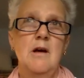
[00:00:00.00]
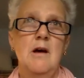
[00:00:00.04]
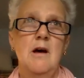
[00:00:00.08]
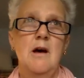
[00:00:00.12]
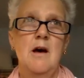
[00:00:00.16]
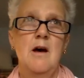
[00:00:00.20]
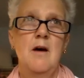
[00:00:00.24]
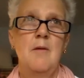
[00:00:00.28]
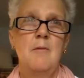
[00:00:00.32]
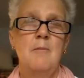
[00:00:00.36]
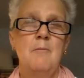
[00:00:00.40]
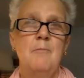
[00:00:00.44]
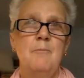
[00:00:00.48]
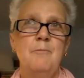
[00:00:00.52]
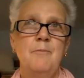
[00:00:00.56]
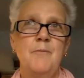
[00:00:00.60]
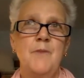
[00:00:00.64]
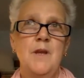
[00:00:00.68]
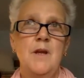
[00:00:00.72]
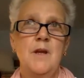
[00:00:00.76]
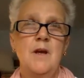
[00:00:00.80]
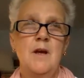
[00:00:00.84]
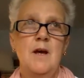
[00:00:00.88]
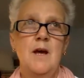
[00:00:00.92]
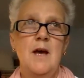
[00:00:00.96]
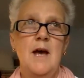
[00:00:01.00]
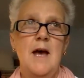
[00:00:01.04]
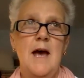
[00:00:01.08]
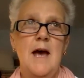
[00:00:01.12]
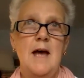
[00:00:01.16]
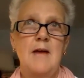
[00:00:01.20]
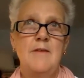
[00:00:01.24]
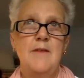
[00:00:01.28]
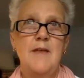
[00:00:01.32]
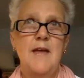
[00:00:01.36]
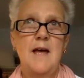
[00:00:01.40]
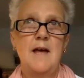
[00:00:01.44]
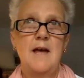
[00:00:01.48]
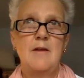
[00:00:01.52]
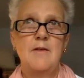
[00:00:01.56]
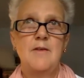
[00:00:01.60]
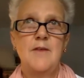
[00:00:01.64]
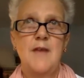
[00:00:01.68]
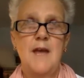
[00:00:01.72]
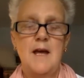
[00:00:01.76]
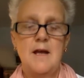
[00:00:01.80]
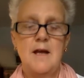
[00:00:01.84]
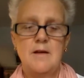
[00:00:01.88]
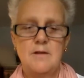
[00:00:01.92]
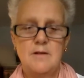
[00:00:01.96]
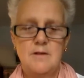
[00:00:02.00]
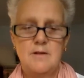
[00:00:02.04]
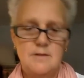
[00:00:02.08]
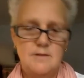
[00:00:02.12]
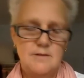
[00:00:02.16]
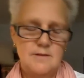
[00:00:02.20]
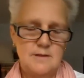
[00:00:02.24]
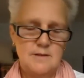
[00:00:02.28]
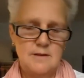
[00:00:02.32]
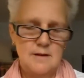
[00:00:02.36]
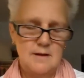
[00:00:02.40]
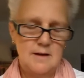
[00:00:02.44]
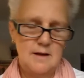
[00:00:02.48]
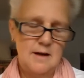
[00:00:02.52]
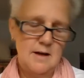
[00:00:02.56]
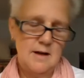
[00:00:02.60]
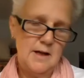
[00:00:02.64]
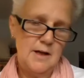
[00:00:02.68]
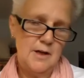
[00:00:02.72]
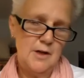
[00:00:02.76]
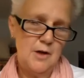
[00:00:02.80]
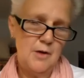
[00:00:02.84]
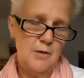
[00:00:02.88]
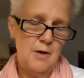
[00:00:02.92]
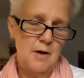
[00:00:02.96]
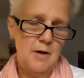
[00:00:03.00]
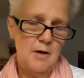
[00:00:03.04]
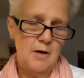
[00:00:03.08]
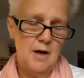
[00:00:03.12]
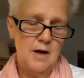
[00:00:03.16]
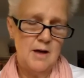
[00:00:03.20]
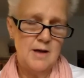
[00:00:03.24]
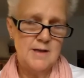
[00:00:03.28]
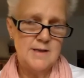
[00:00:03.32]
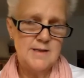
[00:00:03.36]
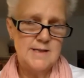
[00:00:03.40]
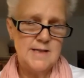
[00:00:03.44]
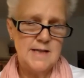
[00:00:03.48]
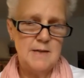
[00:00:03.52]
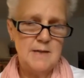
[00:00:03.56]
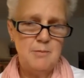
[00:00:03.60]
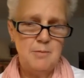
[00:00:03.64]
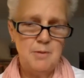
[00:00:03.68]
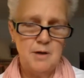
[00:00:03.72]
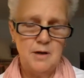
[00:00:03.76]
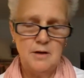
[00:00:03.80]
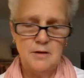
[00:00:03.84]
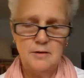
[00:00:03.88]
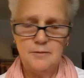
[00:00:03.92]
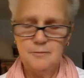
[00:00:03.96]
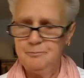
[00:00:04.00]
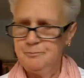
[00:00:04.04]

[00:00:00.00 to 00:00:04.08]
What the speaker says: And that, you know, a deeper,